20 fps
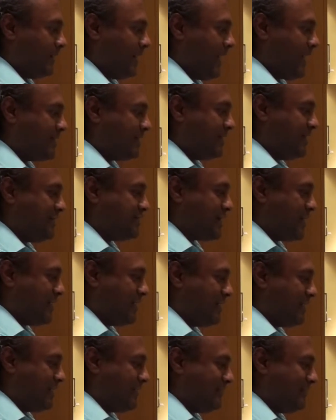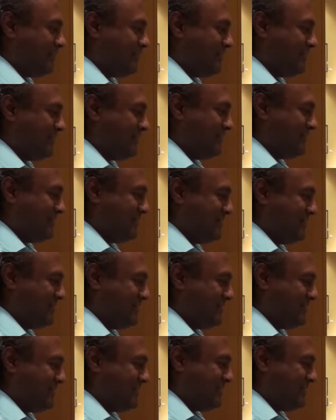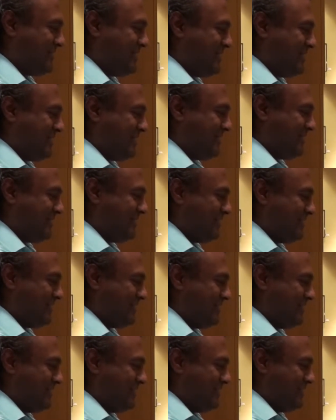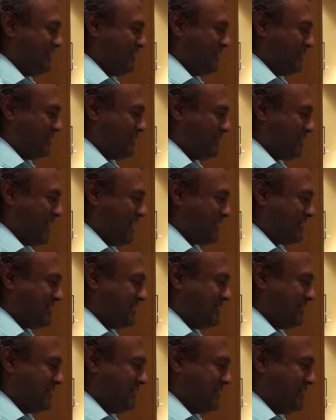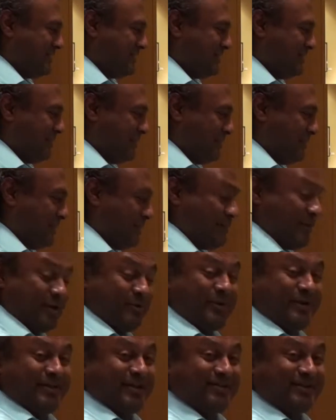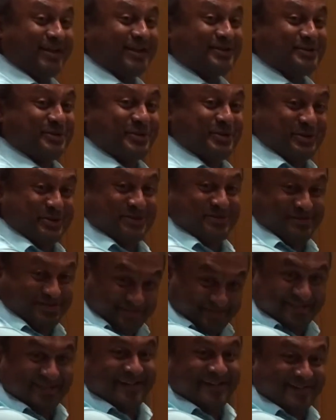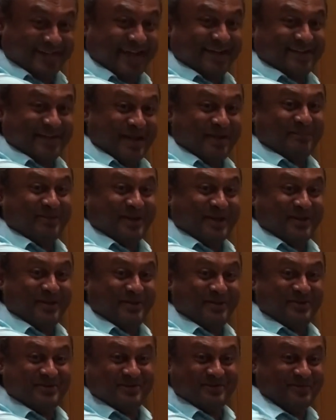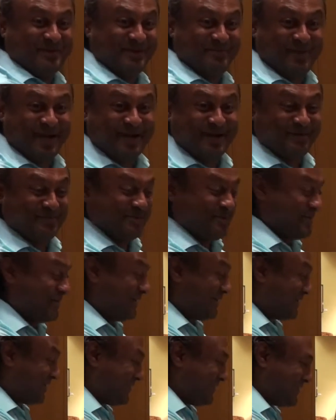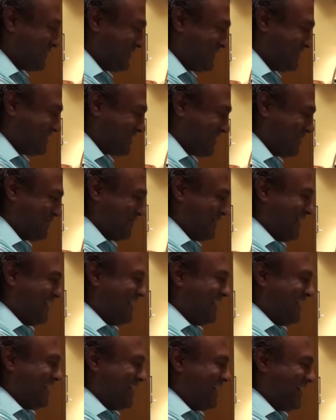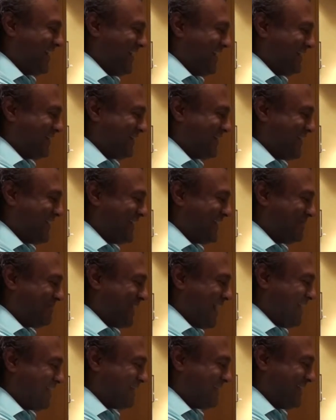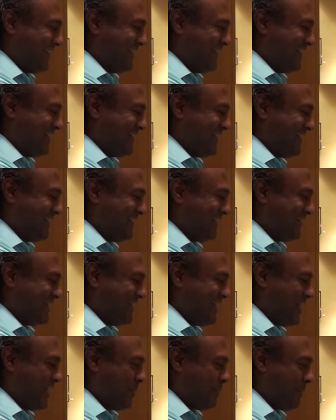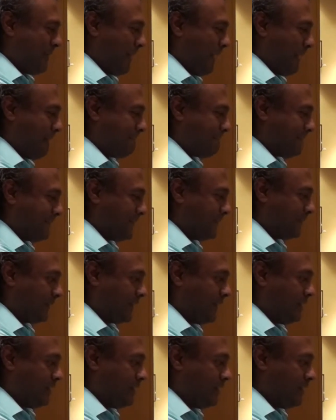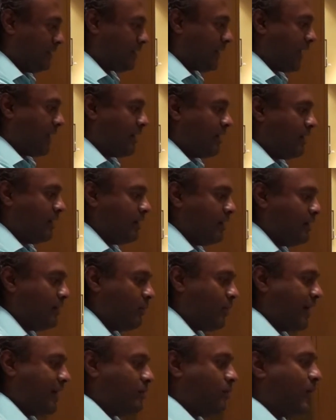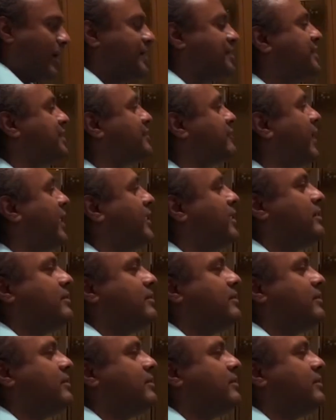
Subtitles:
SDjug. All right. Great. And by the way, that's actually the exact name that I used in my backup code, so good job. All right, so I'm going to pass in the name. Okay, wait, why is this red?